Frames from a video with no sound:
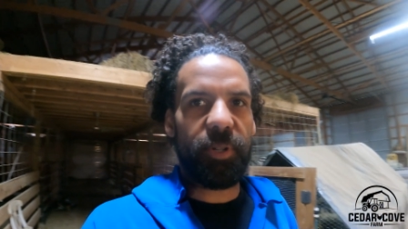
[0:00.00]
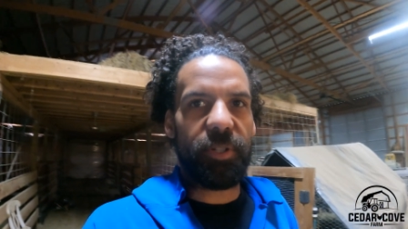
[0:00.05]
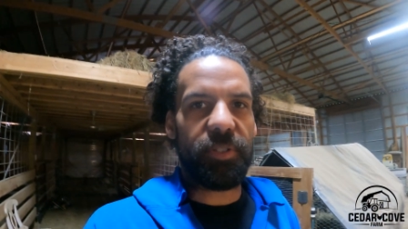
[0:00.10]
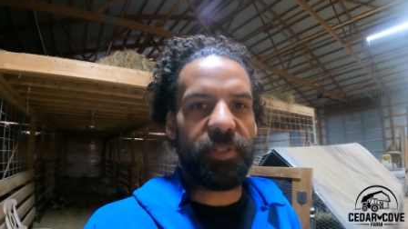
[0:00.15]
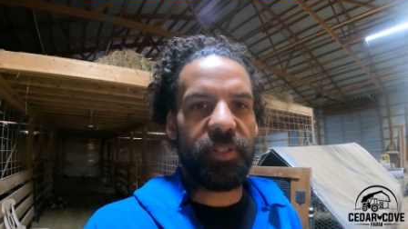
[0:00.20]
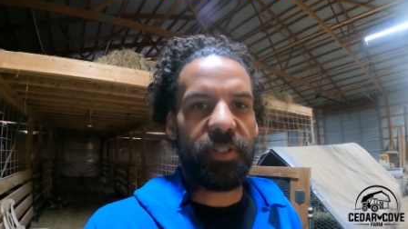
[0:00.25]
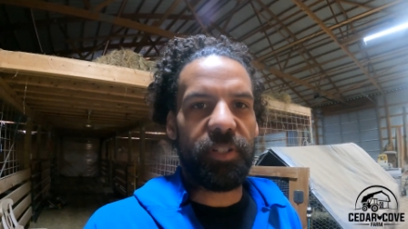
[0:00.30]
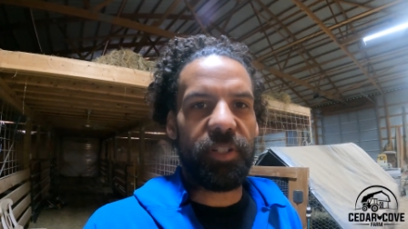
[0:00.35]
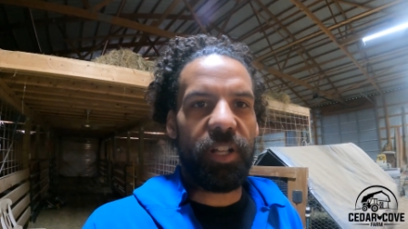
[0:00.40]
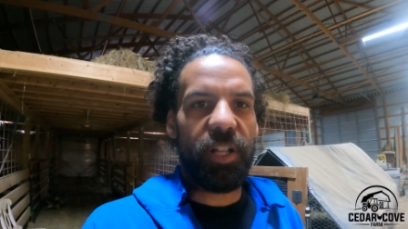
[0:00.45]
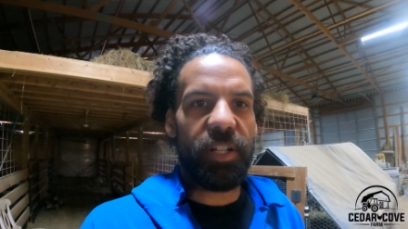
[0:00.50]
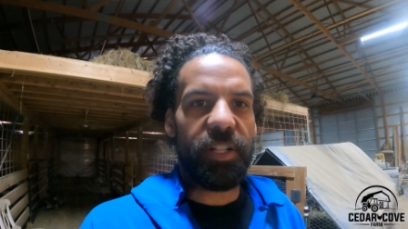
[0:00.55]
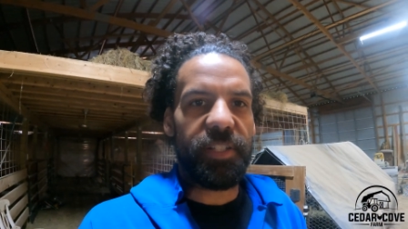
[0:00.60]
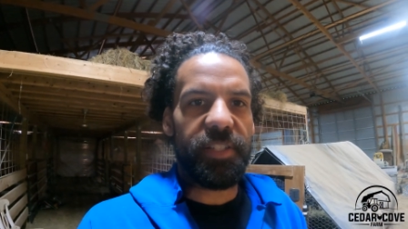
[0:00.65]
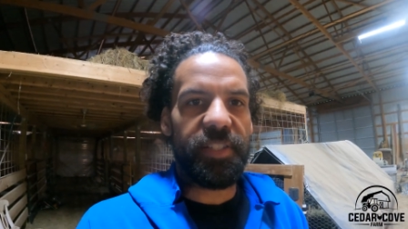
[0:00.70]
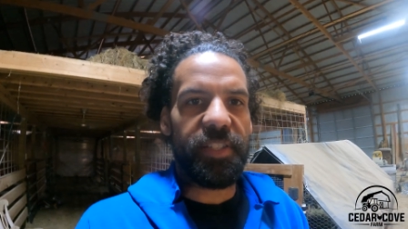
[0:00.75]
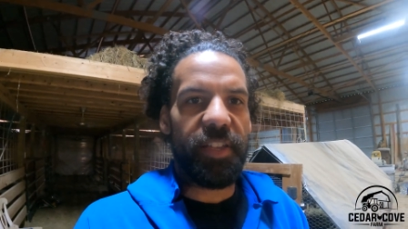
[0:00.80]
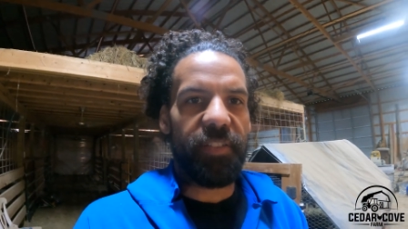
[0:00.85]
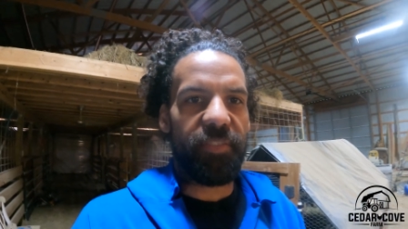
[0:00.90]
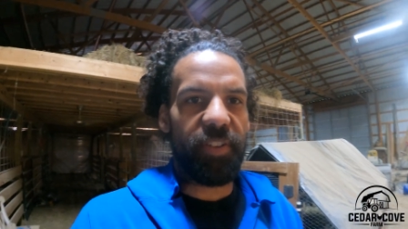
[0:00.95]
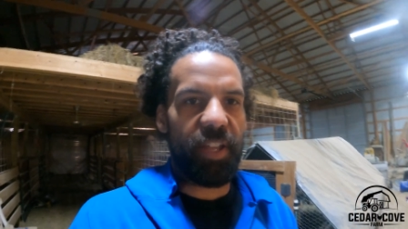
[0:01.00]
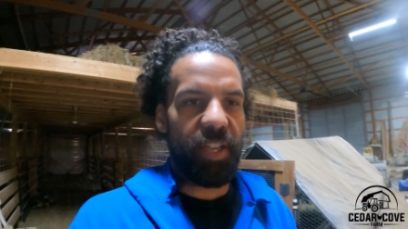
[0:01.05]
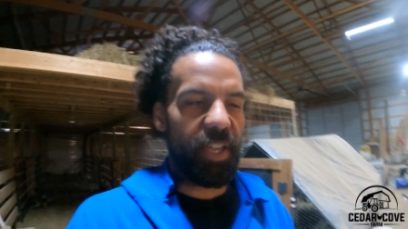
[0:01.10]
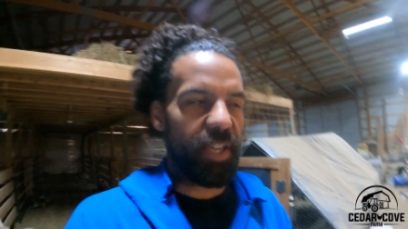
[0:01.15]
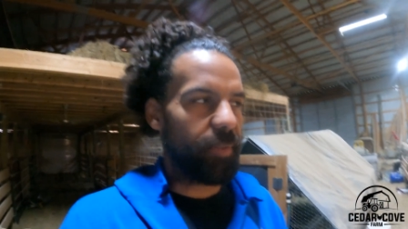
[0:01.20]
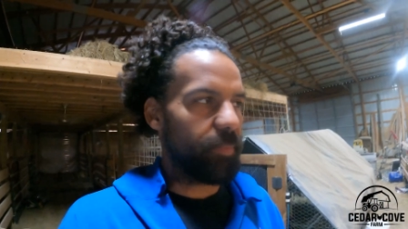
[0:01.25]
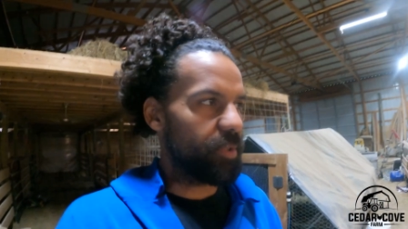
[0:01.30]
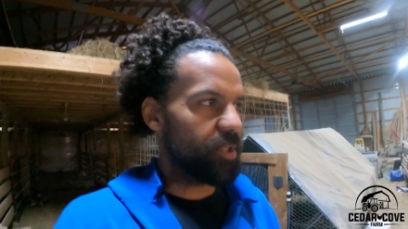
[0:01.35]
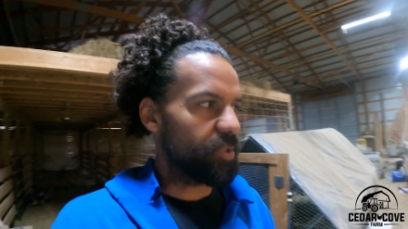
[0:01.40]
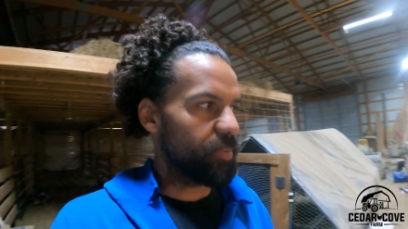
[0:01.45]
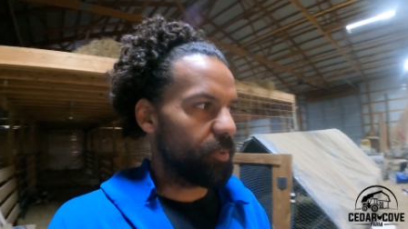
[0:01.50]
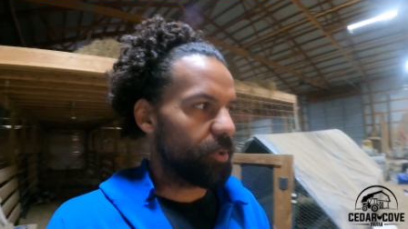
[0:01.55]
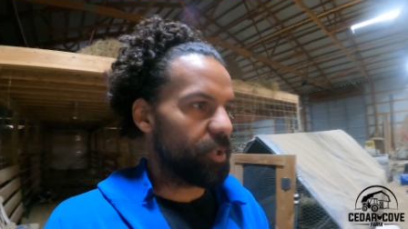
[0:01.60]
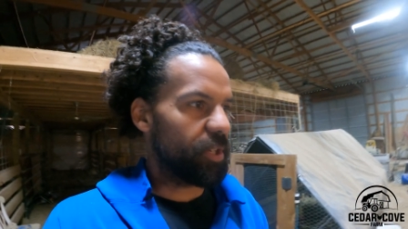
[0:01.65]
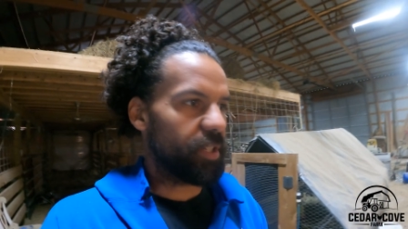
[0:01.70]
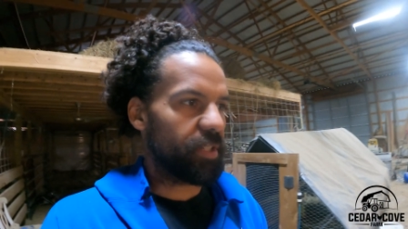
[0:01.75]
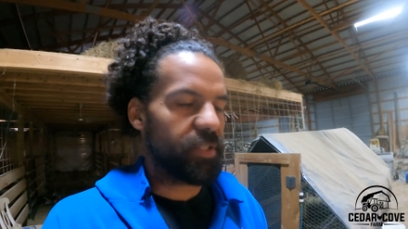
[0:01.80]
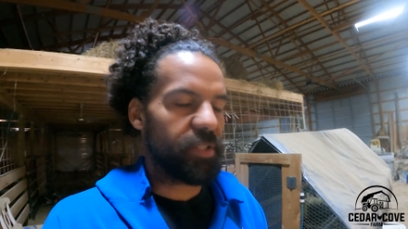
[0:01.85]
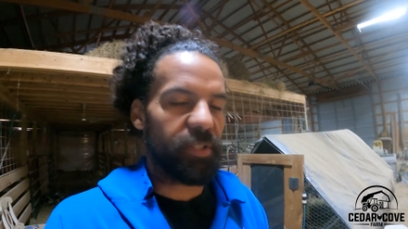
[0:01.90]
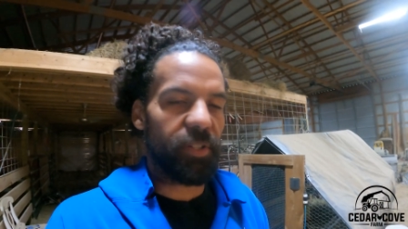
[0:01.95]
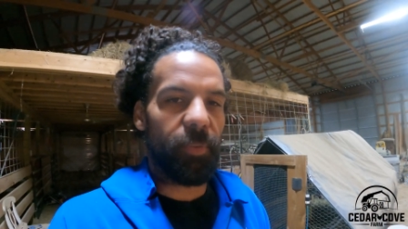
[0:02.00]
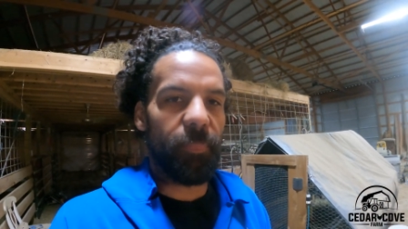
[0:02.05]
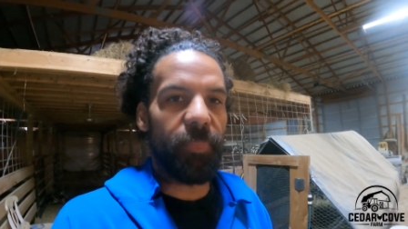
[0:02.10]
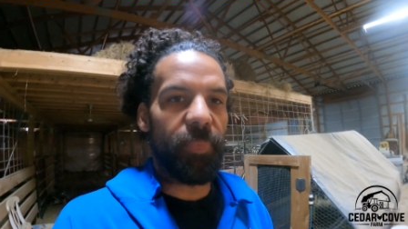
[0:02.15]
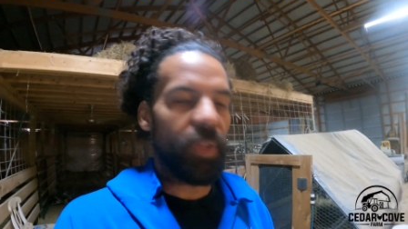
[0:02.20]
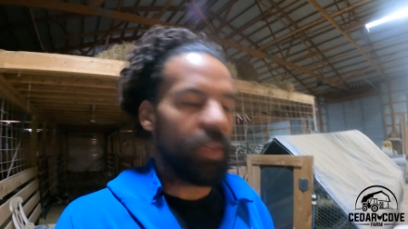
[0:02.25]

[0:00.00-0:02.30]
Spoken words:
It'll turn on at 7 a.m. this morning. So